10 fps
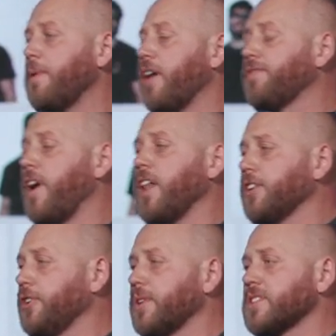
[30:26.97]
I'll follow
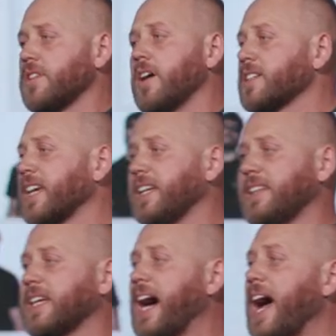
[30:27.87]
you as long as I get the
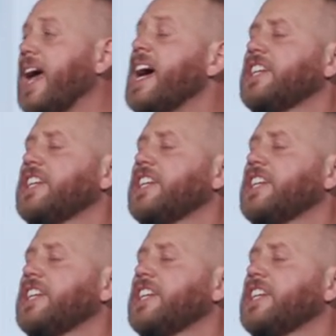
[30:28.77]
guy.